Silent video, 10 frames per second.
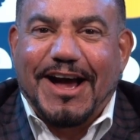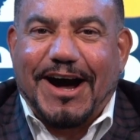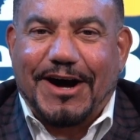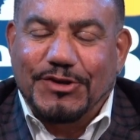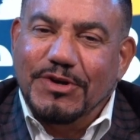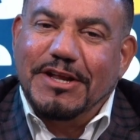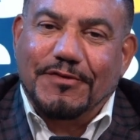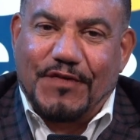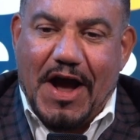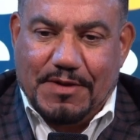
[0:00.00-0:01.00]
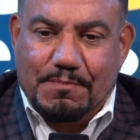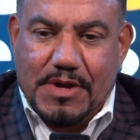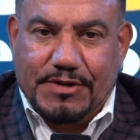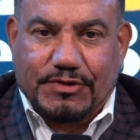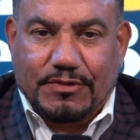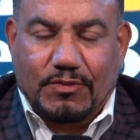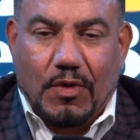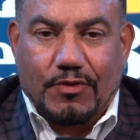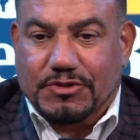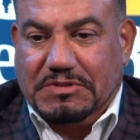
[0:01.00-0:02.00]
you need to find a mentor,
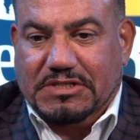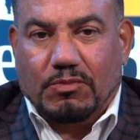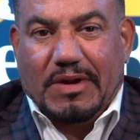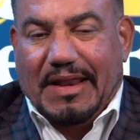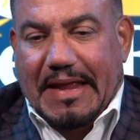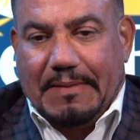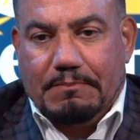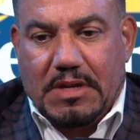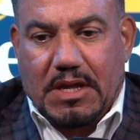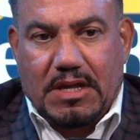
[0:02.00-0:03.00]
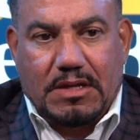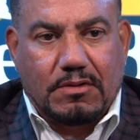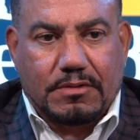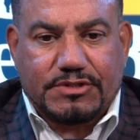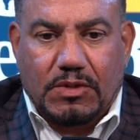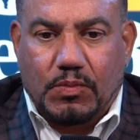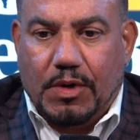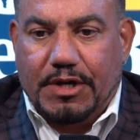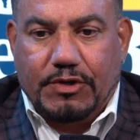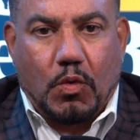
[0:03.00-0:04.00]
whether it's someone like me or
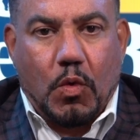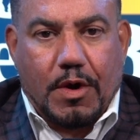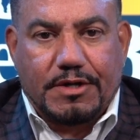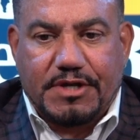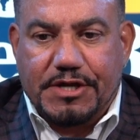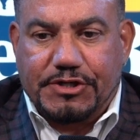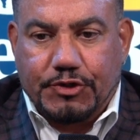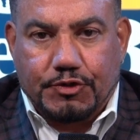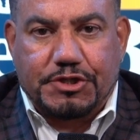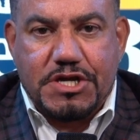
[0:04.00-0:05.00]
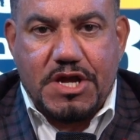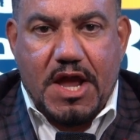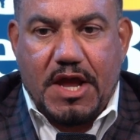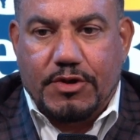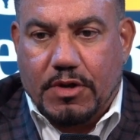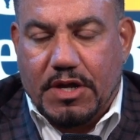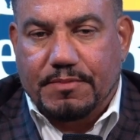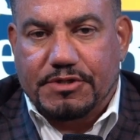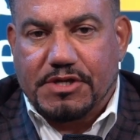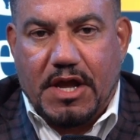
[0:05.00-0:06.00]
someone in your organization, your GA, your
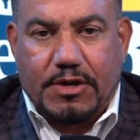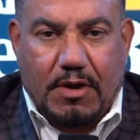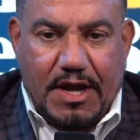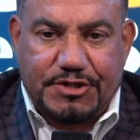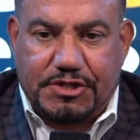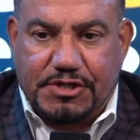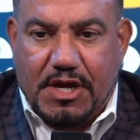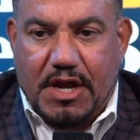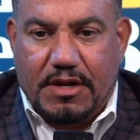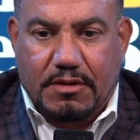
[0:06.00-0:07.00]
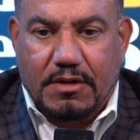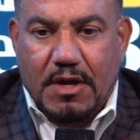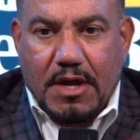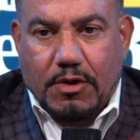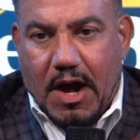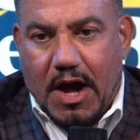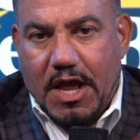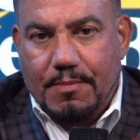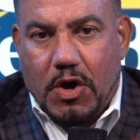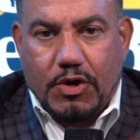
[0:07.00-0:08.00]
MGA, your SGA, your
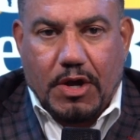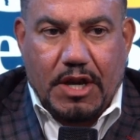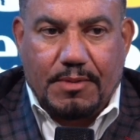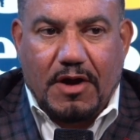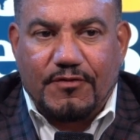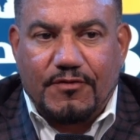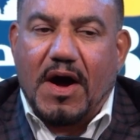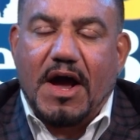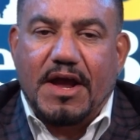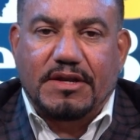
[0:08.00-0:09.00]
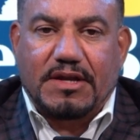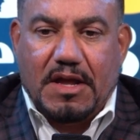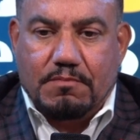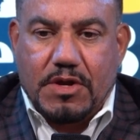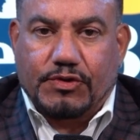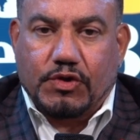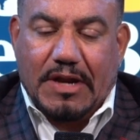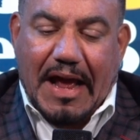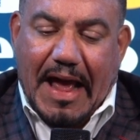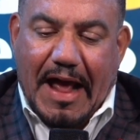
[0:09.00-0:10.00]
IMO, your NMO. Find a mentor. And
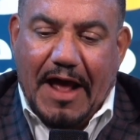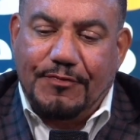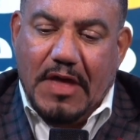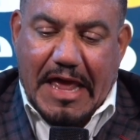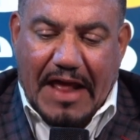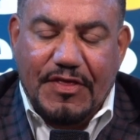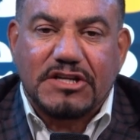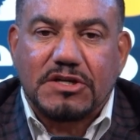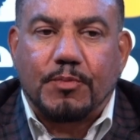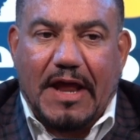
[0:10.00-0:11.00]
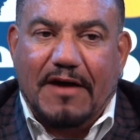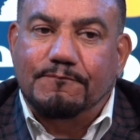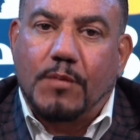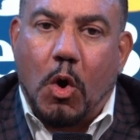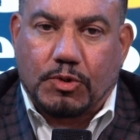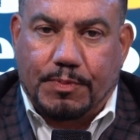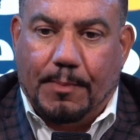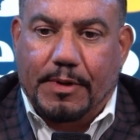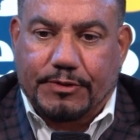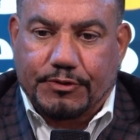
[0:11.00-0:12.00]
I think it's important to have multiple
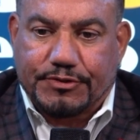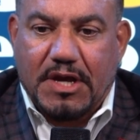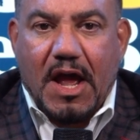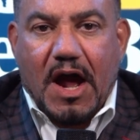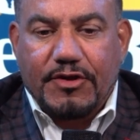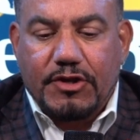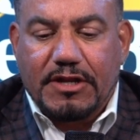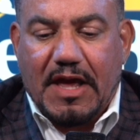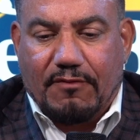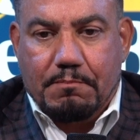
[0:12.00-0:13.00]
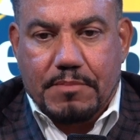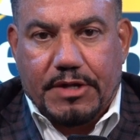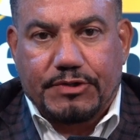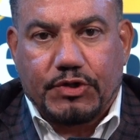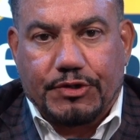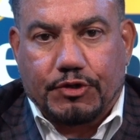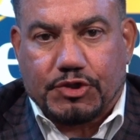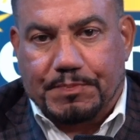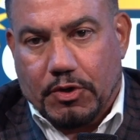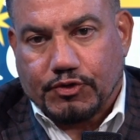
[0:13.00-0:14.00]
mentors. I think you need to have a mentor in your
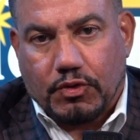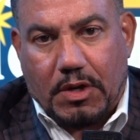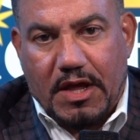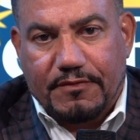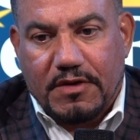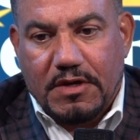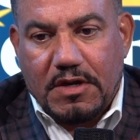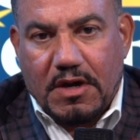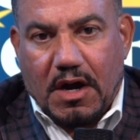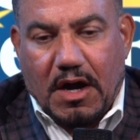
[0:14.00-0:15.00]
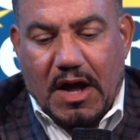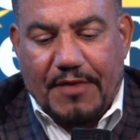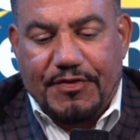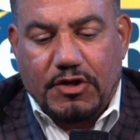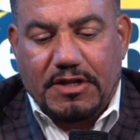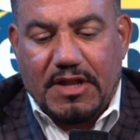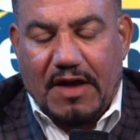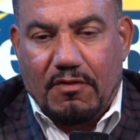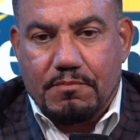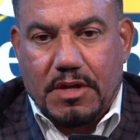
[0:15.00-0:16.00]
spiritual life. I think you need to have
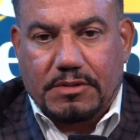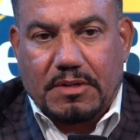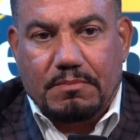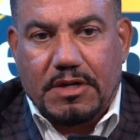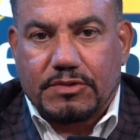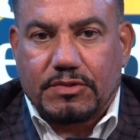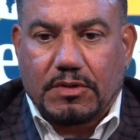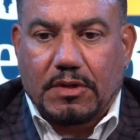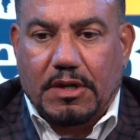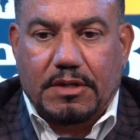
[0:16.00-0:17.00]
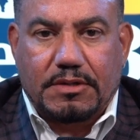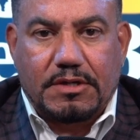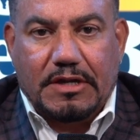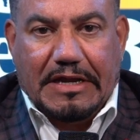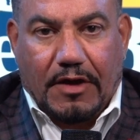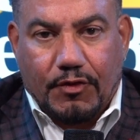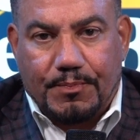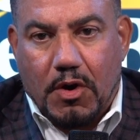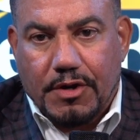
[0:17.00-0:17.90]
a mentor in other parts of